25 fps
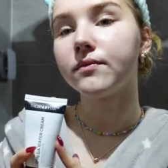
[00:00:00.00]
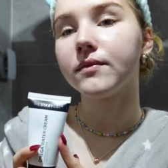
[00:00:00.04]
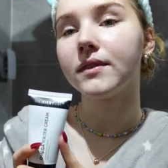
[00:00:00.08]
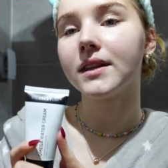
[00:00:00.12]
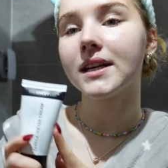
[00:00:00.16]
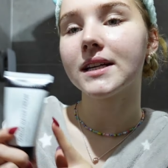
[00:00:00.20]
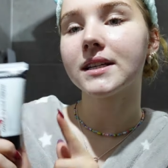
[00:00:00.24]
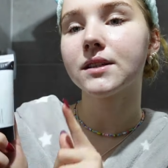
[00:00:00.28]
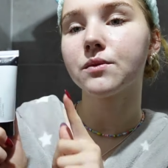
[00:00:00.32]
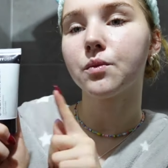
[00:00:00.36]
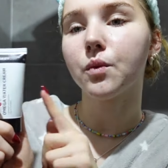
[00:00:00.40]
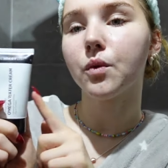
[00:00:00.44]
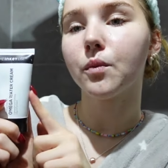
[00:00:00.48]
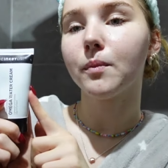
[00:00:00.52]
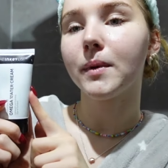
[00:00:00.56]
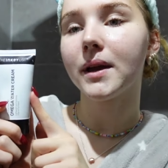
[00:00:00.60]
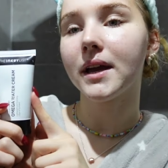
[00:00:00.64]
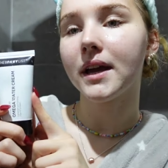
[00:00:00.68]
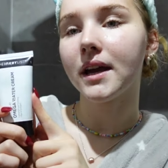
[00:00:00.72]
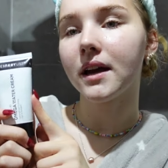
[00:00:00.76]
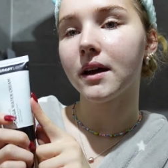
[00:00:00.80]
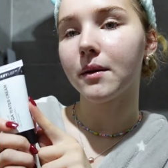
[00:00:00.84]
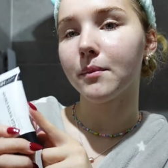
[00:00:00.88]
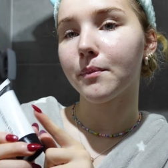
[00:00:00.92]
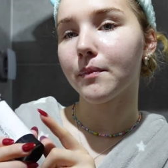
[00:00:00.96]
this will
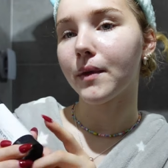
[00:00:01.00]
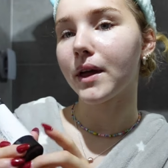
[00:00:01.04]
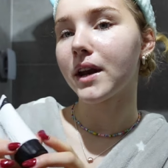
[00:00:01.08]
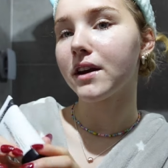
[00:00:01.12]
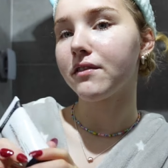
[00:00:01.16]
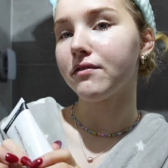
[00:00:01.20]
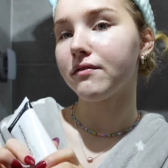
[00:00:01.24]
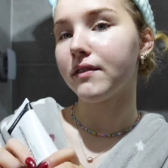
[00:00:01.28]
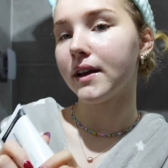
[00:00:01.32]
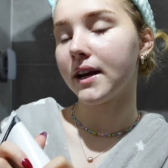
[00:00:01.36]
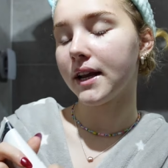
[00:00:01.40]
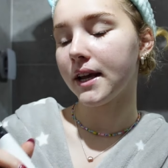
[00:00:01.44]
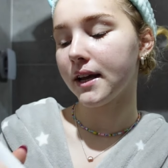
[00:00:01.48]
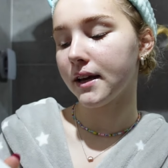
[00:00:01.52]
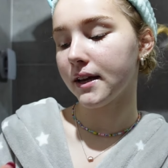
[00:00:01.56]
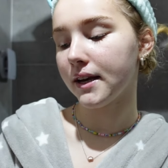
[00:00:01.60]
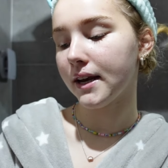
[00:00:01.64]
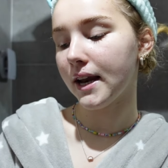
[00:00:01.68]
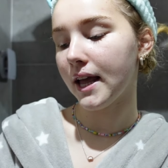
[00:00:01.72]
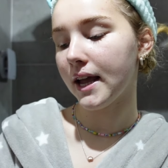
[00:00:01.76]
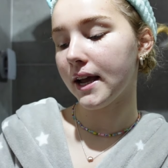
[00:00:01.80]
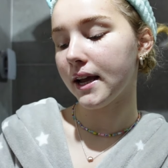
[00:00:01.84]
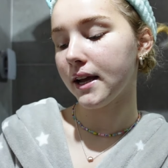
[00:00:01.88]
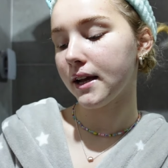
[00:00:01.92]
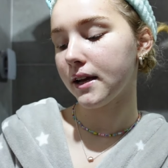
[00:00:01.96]
be an affiliate
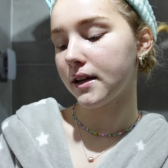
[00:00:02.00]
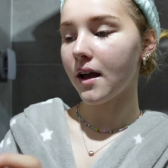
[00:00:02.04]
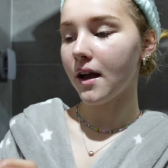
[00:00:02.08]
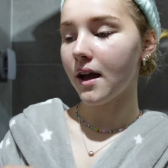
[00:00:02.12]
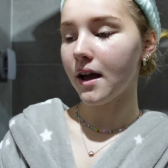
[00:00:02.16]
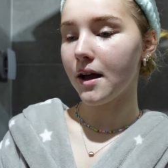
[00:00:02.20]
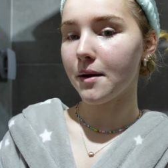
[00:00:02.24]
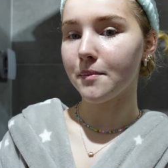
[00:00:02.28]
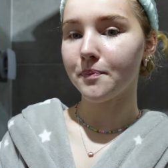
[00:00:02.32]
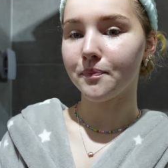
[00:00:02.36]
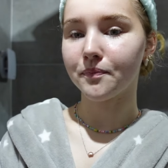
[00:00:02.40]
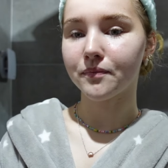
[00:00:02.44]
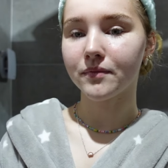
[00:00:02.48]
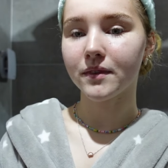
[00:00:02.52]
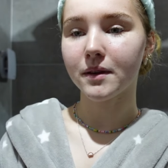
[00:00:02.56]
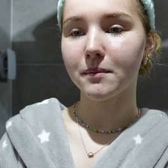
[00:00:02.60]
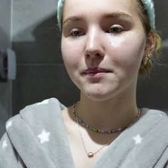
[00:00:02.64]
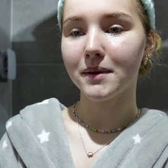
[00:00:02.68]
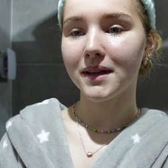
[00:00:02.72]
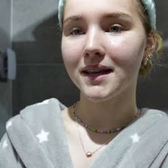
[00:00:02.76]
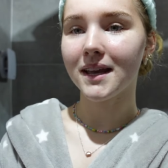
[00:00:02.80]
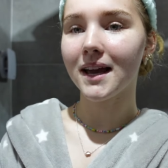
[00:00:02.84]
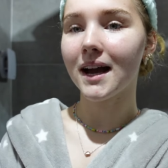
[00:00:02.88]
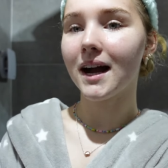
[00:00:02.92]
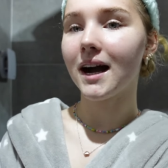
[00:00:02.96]
link.
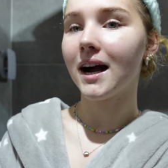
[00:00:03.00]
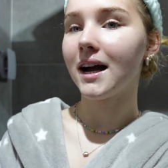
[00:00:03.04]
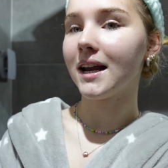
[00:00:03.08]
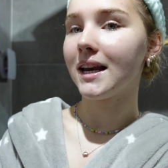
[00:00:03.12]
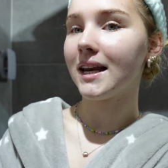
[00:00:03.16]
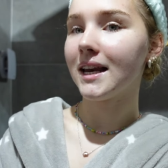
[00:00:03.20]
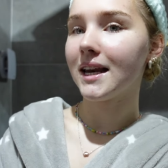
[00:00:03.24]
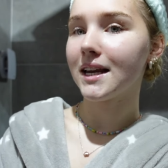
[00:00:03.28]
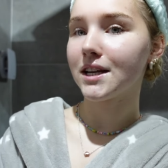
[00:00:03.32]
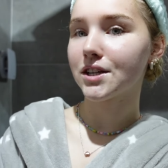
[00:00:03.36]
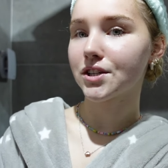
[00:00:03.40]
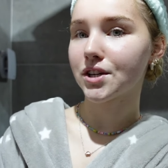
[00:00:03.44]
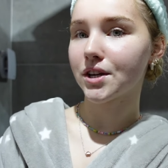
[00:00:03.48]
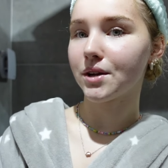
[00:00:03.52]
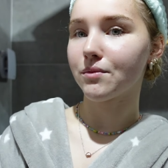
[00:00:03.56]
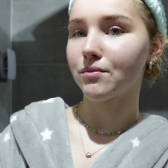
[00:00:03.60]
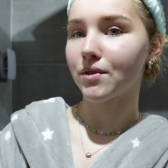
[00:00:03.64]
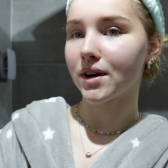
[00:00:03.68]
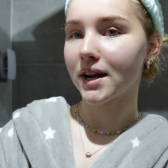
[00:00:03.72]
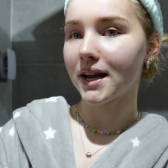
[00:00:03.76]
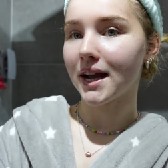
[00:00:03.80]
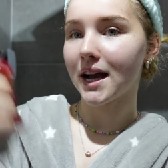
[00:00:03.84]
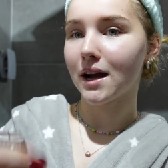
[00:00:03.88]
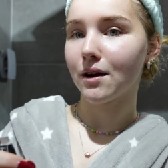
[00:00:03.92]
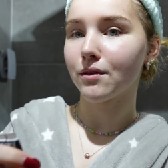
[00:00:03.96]
But yeah, I literally am
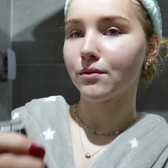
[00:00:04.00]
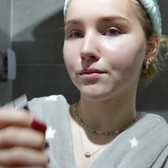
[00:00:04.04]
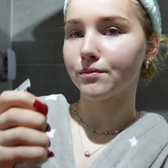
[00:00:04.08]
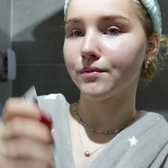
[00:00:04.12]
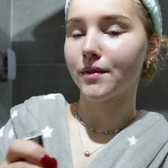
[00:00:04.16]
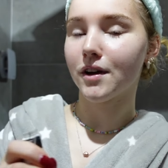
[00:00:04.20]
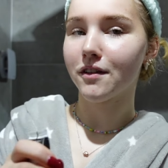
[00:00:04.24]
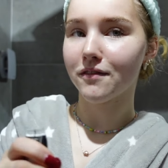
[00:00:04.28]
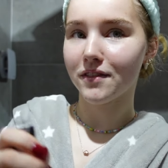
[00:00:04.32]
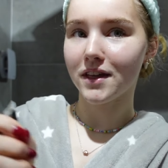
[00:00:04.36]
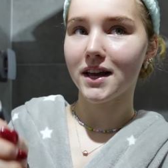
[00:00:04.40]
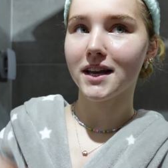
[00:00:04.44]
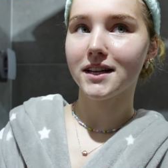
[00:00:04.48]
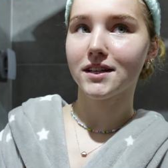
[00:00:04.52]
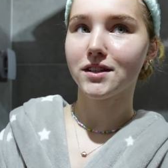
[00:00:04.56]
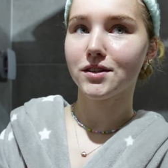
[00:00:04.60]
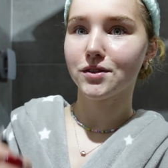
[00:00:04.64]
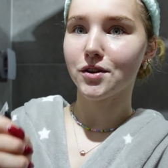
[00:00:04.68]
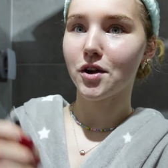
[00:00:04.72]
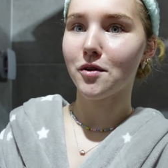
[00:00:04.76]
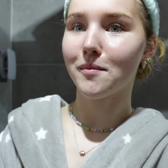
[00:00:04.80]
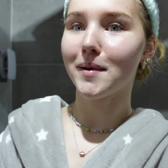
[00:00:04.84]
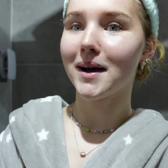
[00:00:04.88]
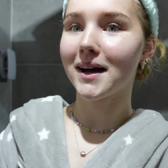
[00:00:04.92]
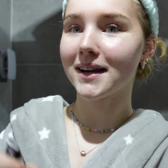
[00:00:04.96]
running out of this
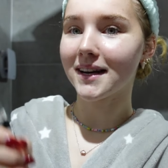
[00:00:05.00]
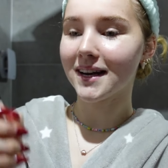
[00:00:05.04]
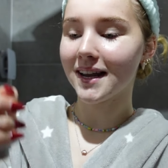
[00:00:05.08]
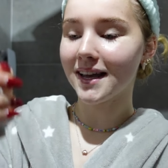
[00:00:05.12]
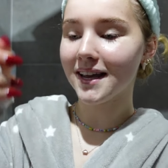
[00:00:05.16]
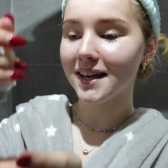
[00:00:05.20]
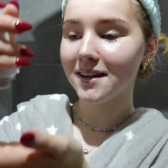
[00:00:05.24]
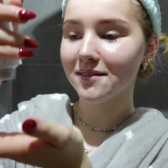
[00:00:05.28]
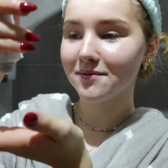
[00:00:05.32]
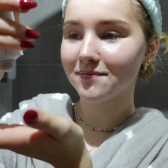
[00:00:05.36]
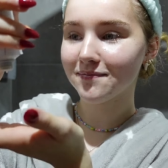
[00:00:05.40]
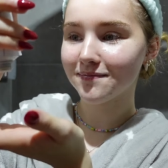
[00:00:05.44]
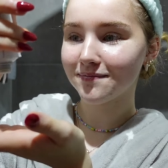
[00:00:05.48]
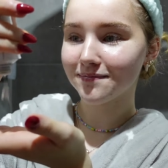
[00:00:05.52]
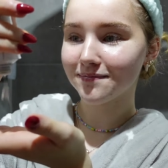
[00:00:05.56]
so badly.